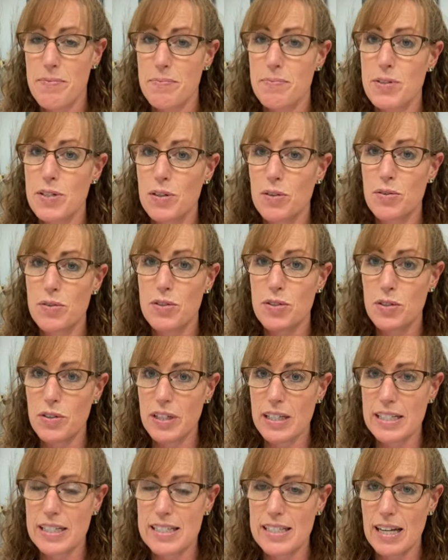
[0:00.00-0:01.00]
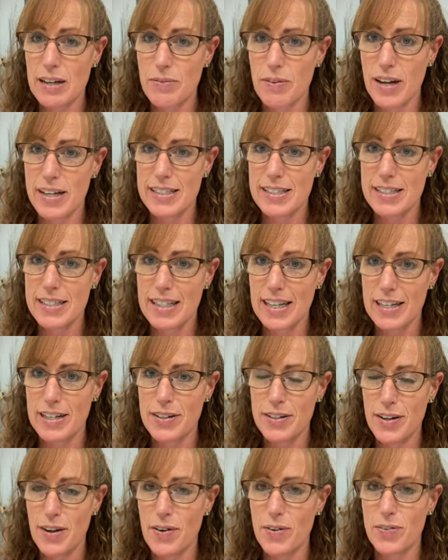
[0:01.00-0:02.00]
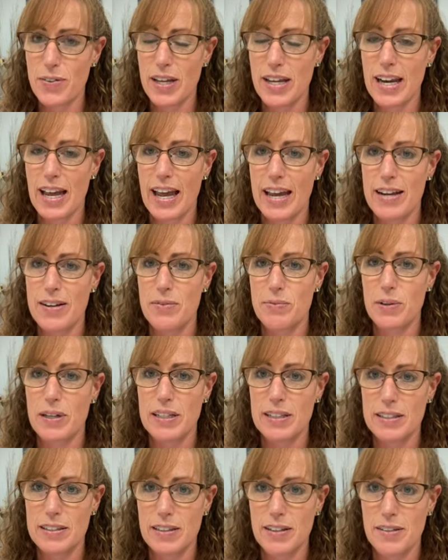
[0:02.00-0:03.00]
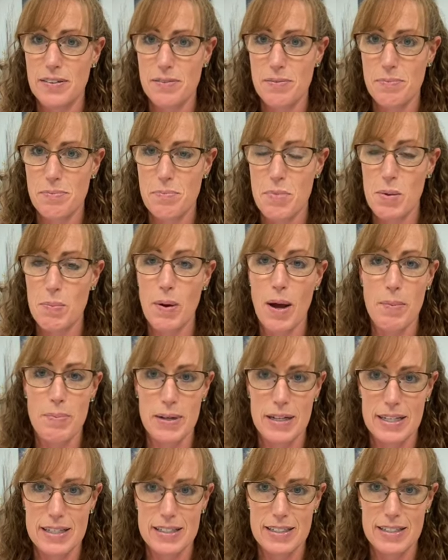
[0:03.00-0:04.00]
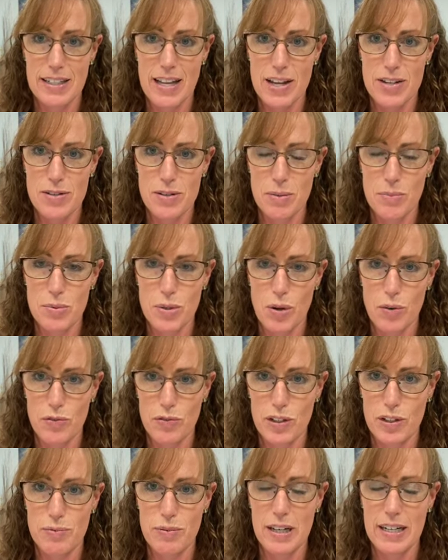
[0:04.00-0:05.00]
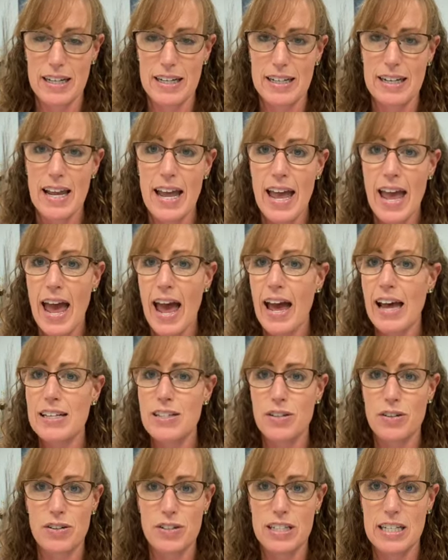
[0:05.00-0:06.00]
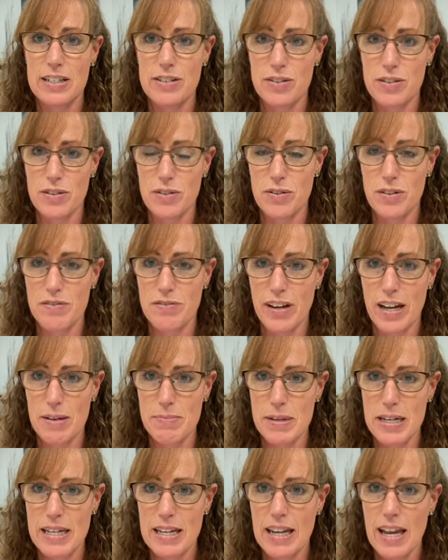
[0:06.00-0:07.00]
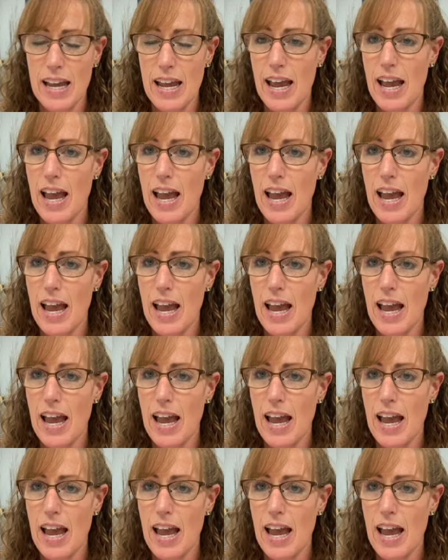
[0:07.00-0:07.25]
so students, I want to let you know that I will be popping into classrooms, hopefully reading. Ask your teacher to invite me.